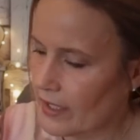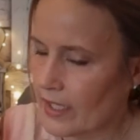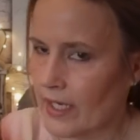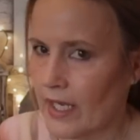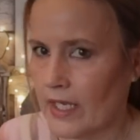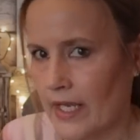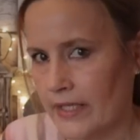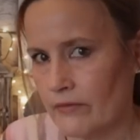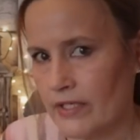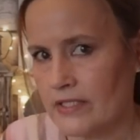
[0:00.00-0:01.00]
I can't
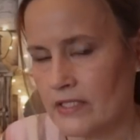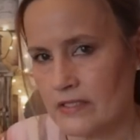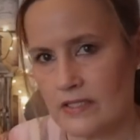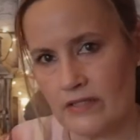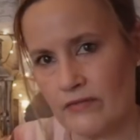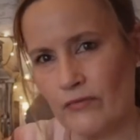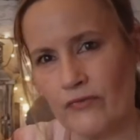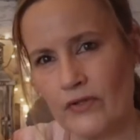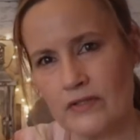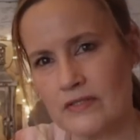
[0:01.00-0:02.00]
layer it because the
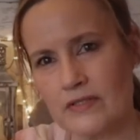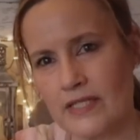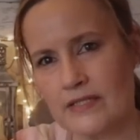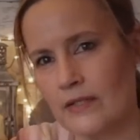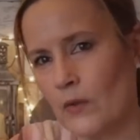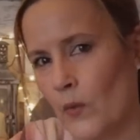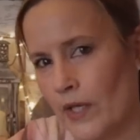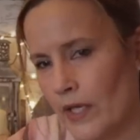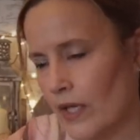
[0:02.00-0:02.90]
ruffles gets in the way.